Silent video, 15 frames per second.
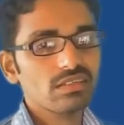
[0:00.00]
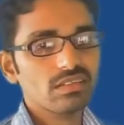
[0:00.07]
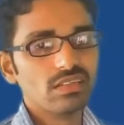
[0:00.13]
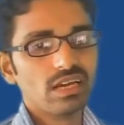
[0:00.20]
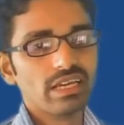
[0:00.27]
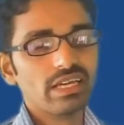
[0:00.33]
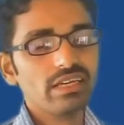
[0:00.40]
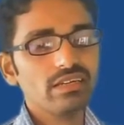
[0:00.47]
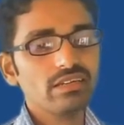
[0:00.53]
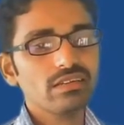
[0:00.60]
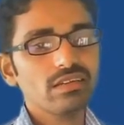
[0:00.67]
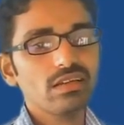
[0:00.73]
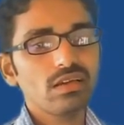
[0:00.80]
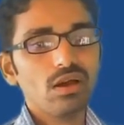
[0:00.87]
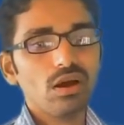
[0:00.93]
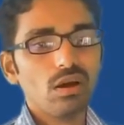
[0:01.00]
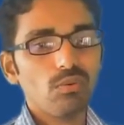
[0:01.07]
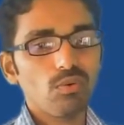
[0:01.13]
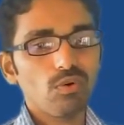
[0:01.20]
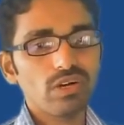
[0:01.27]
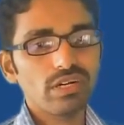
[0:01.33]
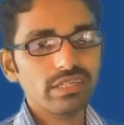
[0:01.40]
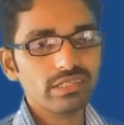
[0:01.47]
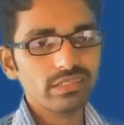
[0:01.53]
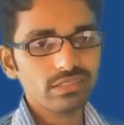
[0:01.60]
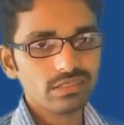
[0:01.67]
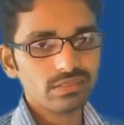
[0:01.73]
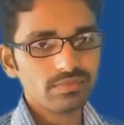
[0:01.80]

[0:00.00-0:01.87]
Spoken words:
Again voltage